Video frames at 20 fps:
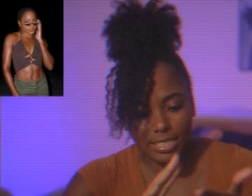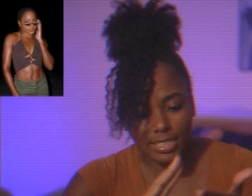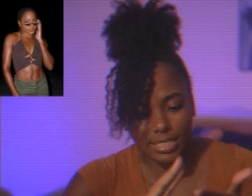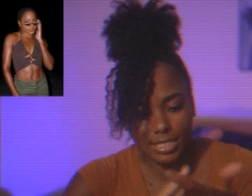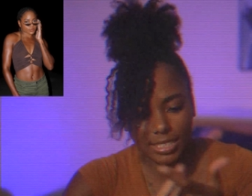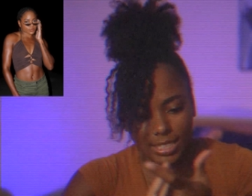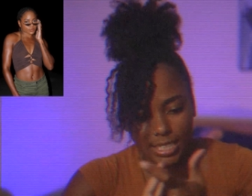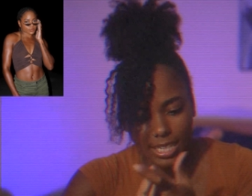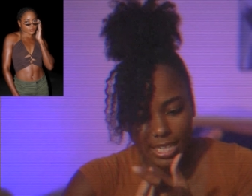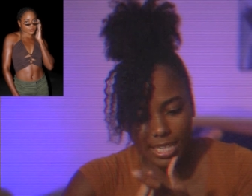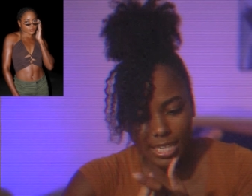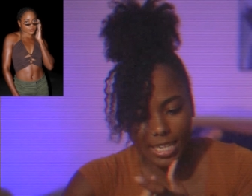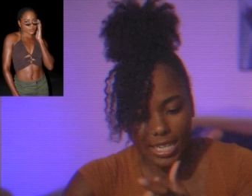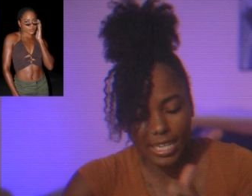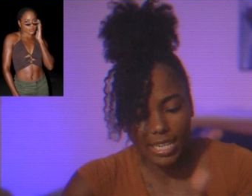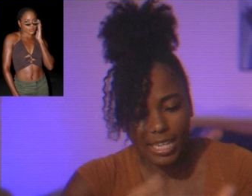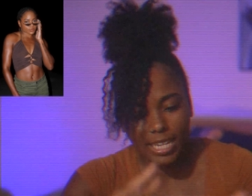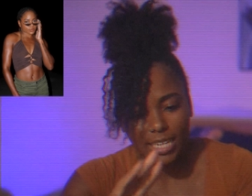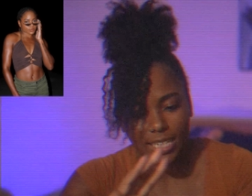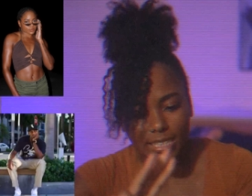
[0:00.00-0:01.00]
G,
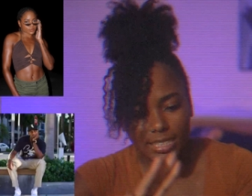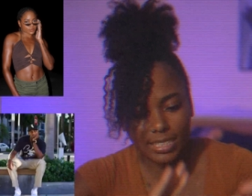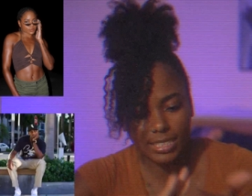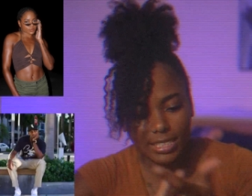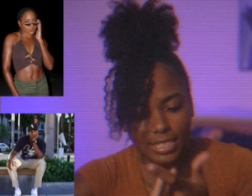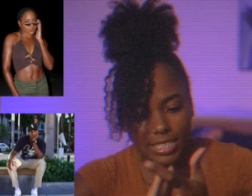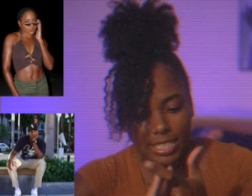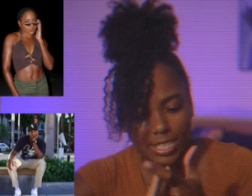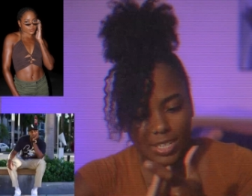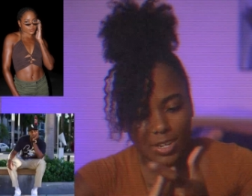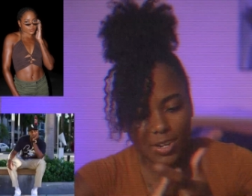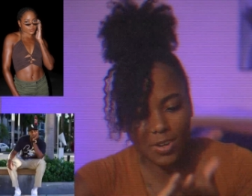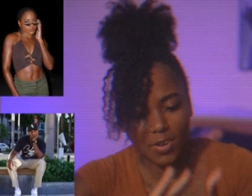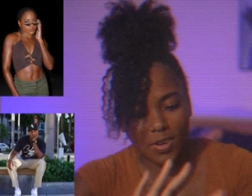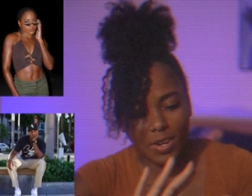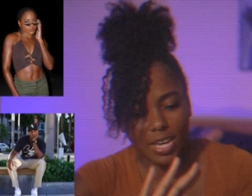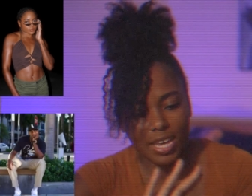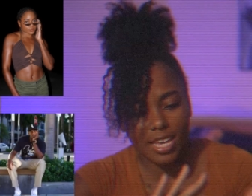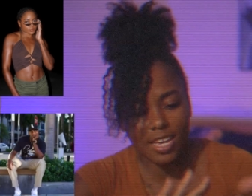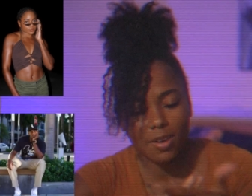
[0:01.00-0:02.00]

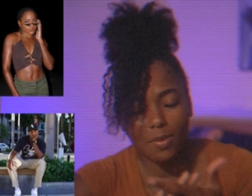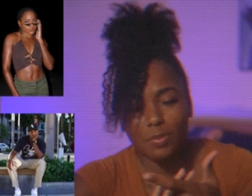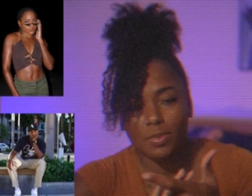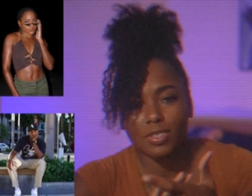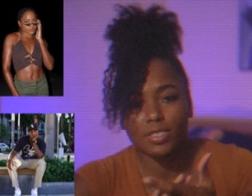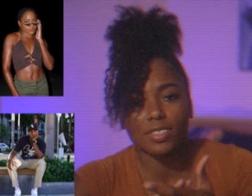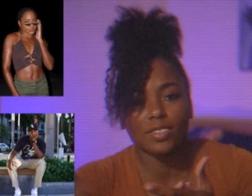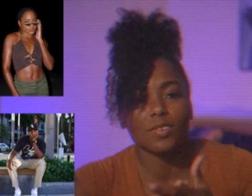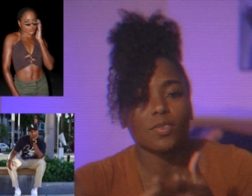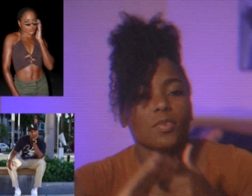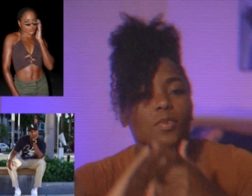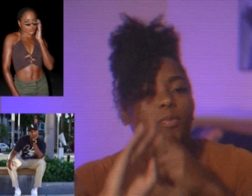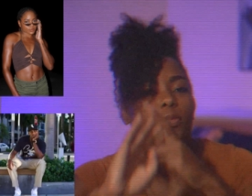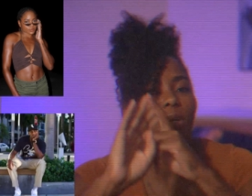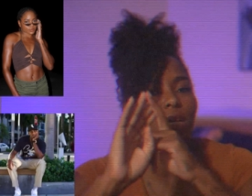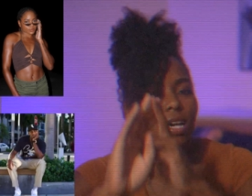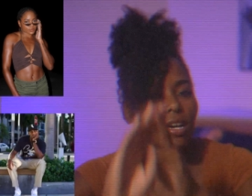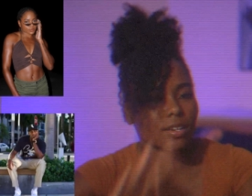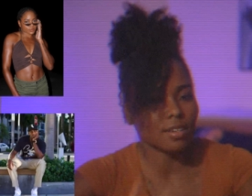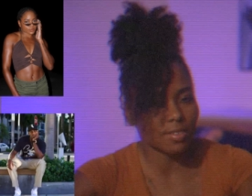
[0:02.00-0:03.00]
Geo and Emma.
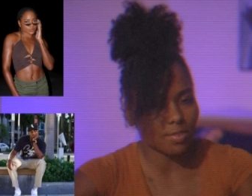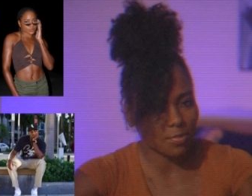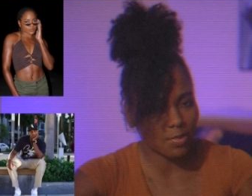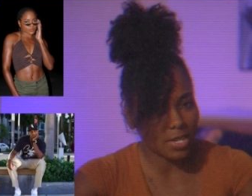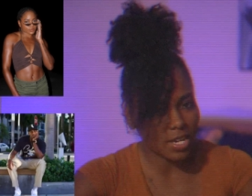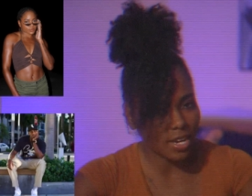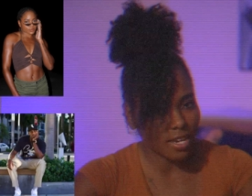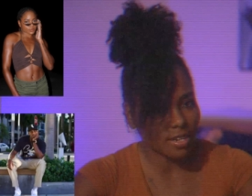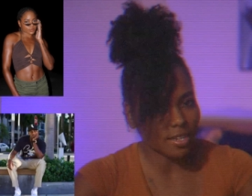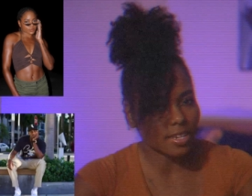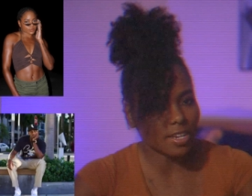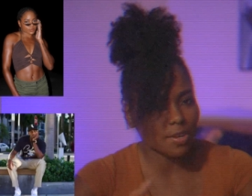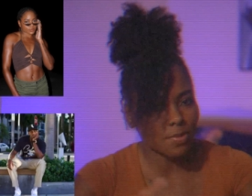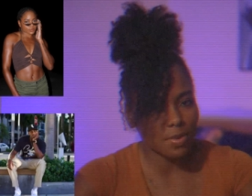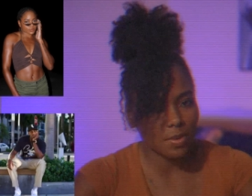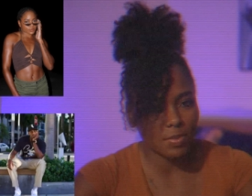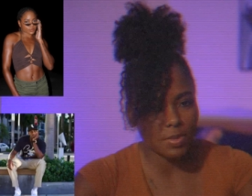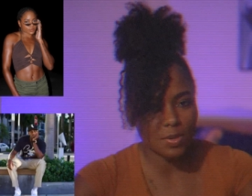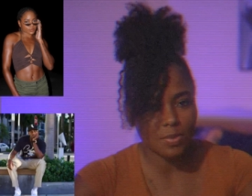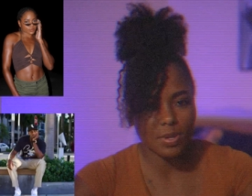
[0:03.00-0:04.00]
We got a we got a
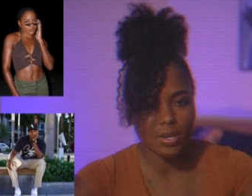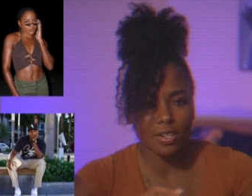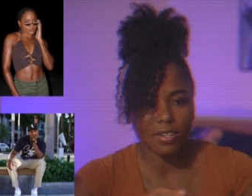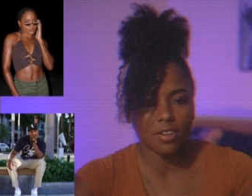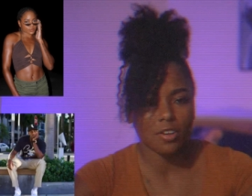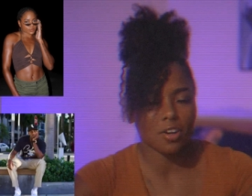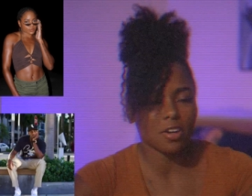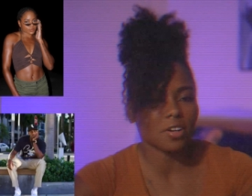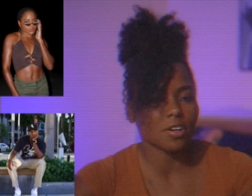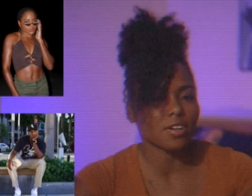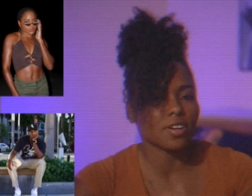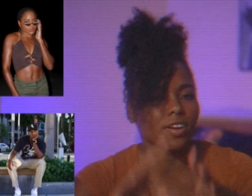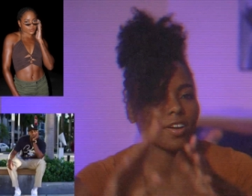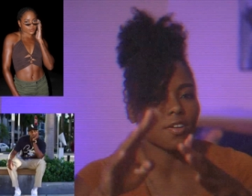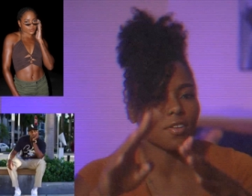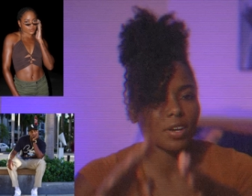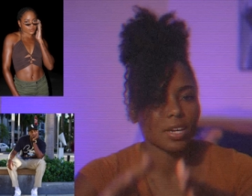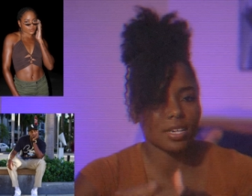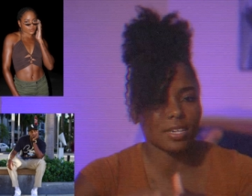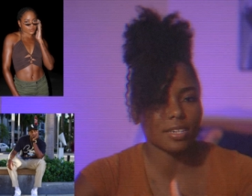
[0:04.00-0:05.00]
Airbnb. We got a car.
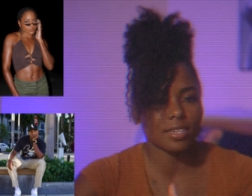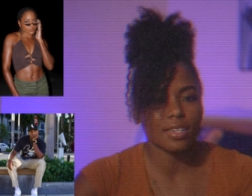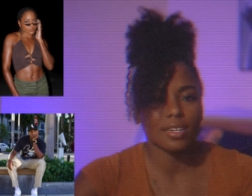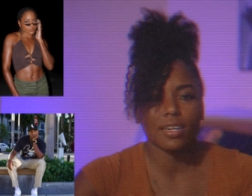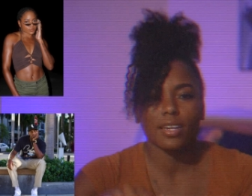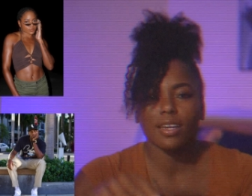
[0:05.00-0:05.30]
Okay,